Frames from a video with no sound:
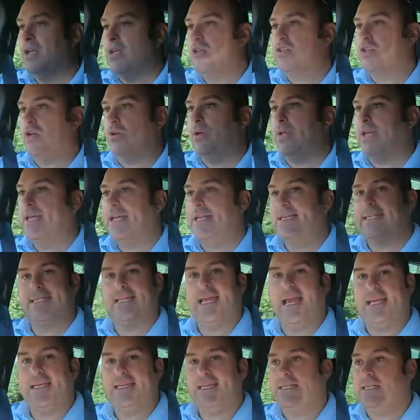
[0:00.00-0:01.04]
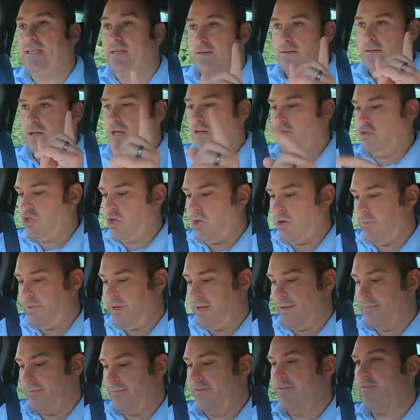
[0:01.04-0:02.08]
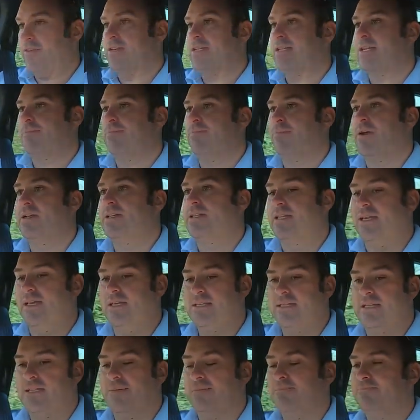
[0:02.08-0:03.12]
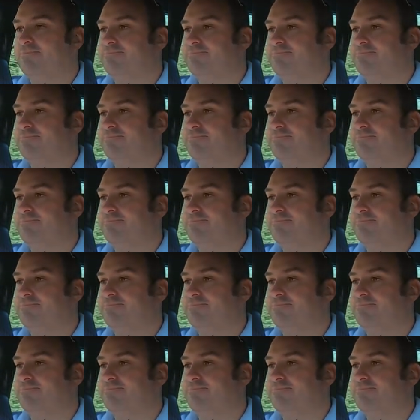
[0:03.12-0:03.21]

So you can set a distance, I'll show you. If I press this,